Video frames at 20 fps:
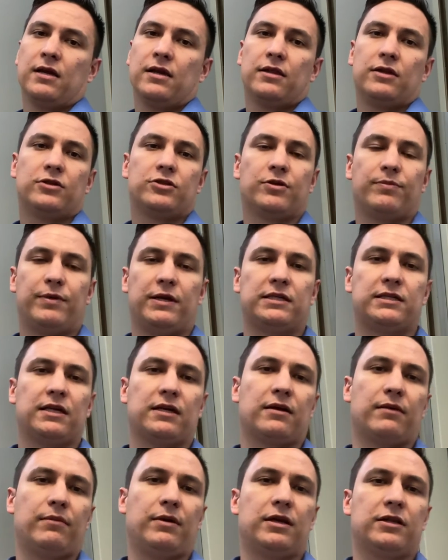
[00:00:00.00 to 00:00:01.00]
These are basic
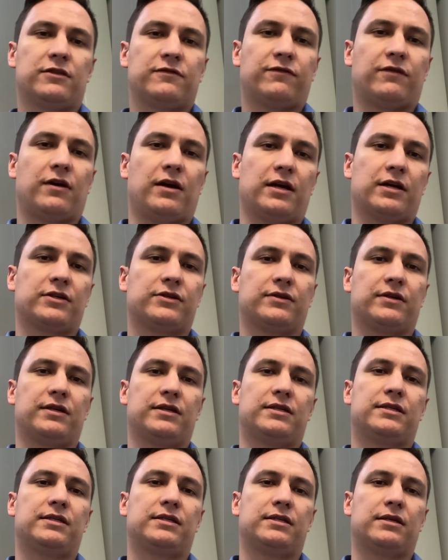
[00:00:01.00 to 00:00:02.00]
commands for
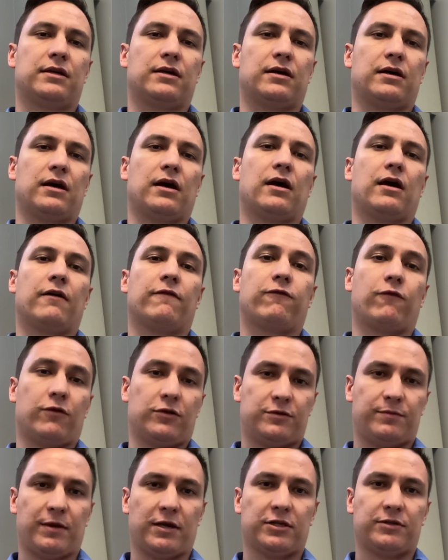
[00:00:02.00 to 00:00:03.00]
x-rays for
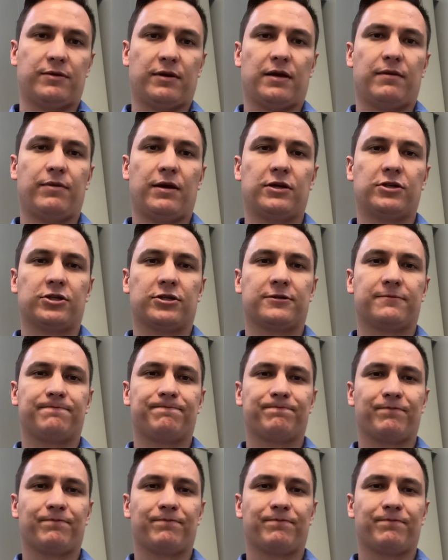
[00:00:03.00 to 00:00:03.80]
Spanish speaking patients.